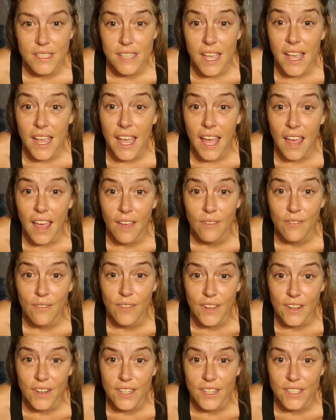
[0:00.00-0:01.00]
I have
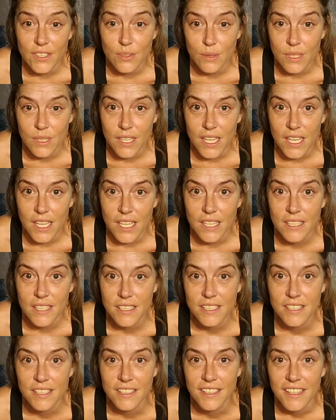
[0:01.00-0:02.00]
very short
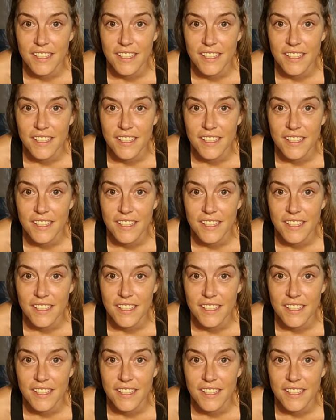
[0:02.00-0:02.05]
legs.